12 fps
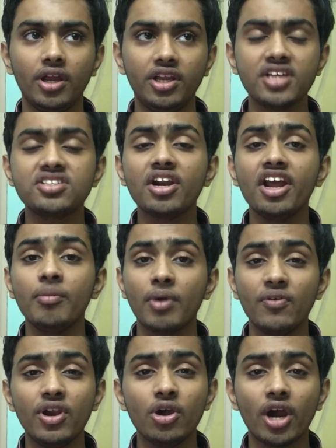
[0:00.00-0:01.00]
Yesterday in my
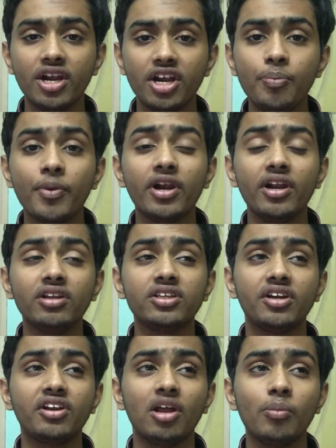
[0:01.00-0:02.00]
video, I did predict
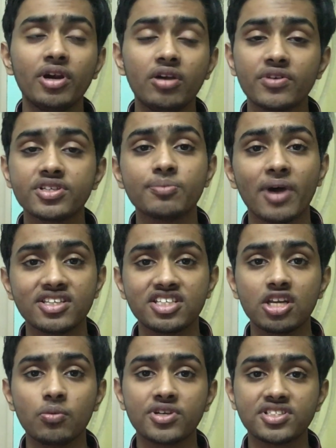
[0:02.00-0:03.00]
that Real Madrid versus Man
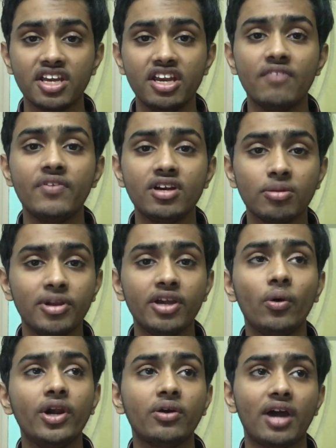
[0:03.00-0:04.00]
City was inevitably
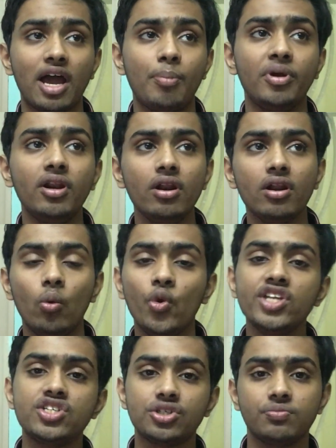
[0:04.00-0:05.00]
going to happen,
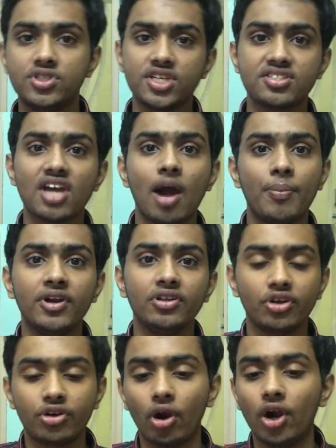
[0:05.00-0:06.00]
which just happened in the
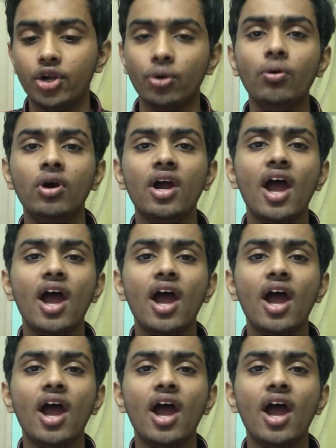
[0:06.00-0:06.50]
draw too.